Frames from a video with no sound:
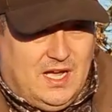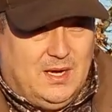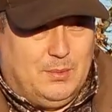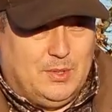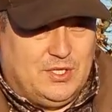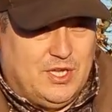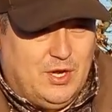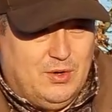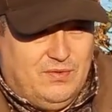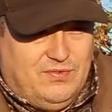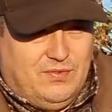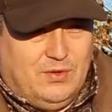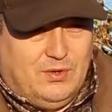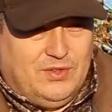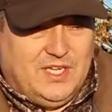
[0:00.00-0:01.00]
I would go
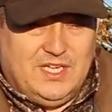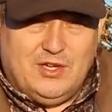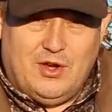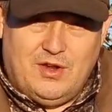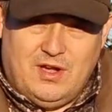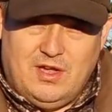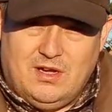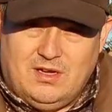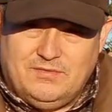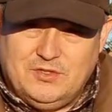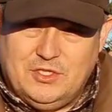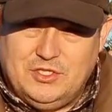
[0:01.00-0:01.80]
for the non-IR